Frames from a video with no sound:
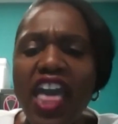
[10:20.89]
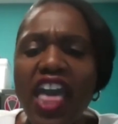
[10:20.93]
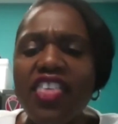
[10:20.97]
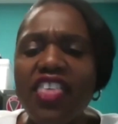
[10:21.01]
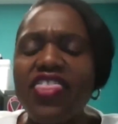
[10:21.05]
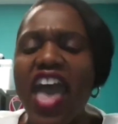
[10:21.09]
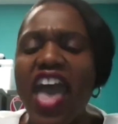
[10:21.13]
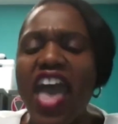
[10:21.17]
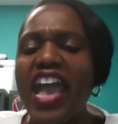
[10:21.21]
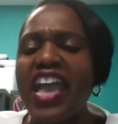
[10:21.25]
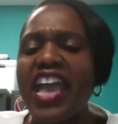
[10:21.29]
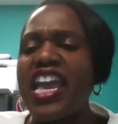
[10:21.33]

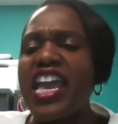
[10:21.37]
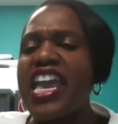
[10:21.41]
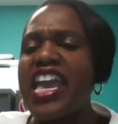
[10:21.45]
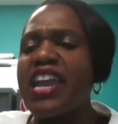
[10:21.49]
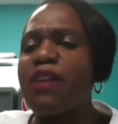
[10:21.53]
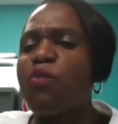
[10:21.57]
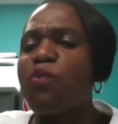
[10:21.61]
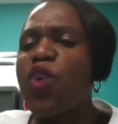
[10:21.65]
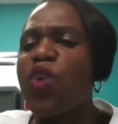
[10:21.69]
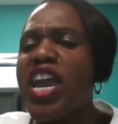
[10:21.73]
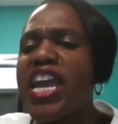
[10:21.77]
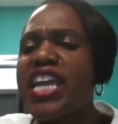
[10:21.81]
that
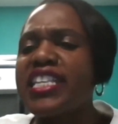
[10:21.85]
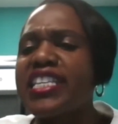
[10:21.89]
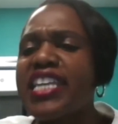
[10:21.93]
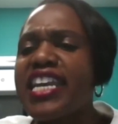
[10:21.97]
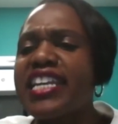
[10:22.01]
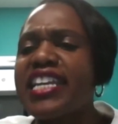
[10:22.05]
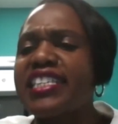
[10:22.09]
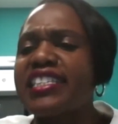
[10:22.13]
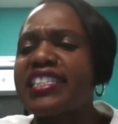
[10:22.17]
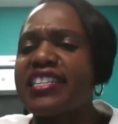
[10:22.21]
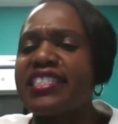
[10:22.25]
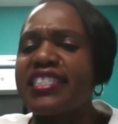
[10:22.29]
we
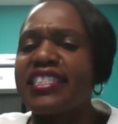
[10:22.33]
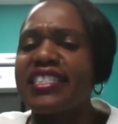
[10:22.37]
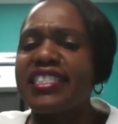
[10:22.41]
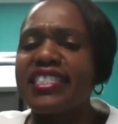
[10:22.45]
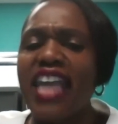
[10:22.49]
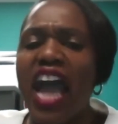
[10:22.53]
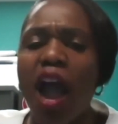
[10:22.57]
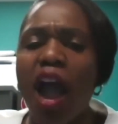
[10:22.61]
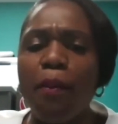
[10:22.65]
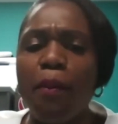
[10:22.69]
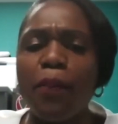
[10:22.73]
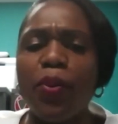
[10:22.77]
need to
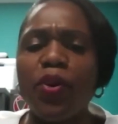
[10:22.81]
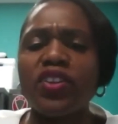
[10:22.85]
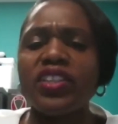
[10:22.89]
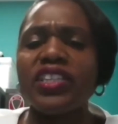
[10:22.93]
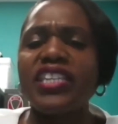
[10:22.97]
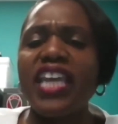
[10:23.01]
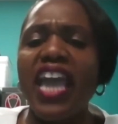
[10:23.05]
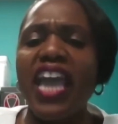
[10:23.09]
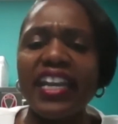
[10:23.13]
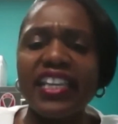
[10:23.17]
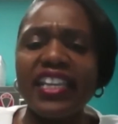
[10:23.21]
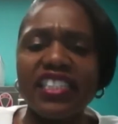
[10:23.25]
stop
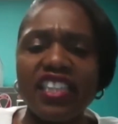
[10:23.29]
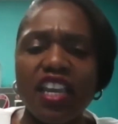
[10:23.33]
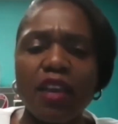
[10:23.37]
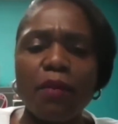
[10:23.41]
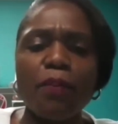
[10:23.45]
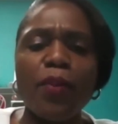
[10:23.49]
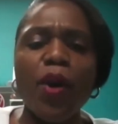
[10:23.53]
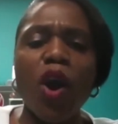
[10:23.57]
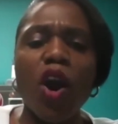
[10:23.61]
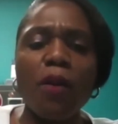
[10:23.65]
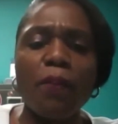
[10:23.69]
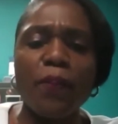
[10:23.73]
protecting
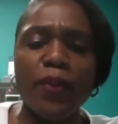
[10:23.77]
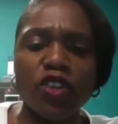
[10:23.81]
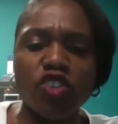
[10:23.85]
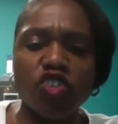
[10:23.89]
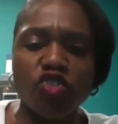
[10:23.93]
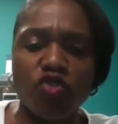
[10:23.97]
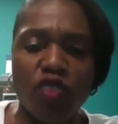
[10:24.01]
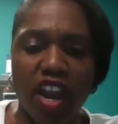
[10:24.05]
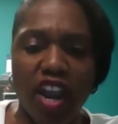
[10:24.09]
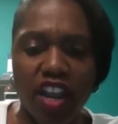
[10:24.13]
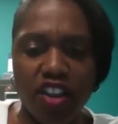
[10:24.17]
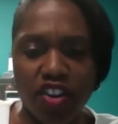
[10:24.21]

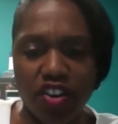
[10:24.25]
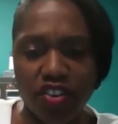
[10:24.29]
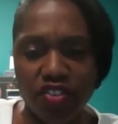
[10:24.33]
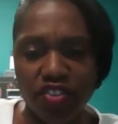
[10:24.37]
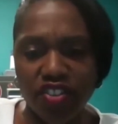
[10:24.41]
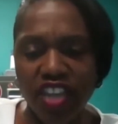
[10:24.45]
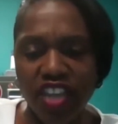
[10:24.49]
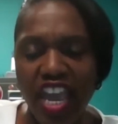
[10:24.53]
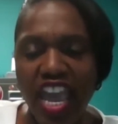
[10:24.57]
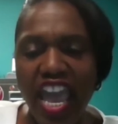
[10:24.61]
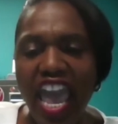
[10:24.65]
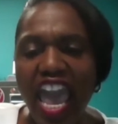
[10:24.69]
perpetrators